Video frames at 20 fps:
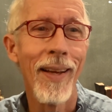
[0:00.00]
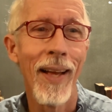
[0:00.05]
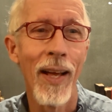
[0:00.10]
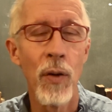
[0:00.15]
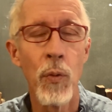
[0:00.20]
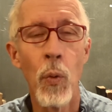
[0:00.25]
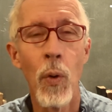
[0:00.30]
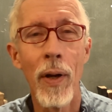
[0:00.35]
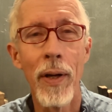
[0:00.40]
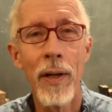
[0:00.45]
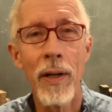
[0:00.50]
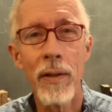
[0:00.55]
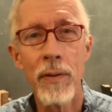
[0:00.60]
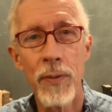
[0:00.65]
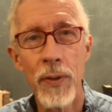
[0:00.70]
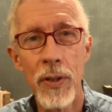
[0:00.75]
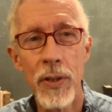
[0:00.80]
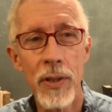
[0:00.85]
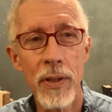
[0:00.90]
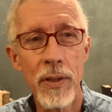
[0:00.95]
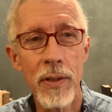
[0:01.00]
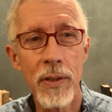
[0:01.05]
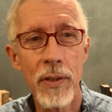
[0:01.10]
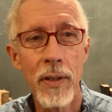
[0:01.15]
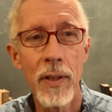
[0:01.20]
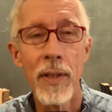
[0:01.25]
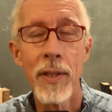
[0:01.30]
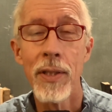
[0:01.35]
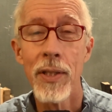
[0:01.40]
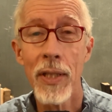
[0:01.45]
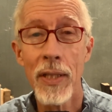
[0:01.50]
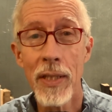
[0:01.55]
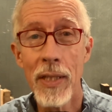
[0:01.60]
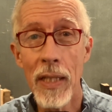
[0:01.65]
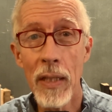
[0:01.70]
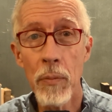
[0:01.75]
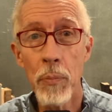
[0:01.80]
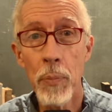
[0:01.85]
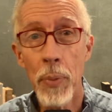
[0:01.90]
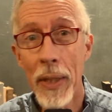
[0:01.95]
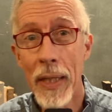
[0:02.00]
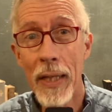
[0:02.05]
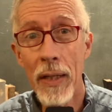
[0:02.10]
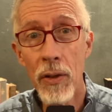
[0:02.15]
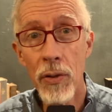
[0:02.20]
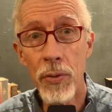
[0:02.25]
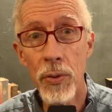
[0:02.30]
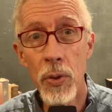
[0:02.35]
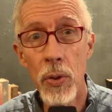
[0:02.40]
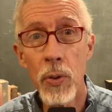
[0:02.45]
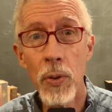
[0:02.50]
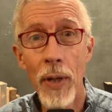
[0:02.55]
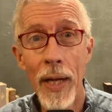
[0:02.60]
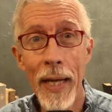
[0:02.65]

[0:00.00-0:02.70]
and one on verses 16b through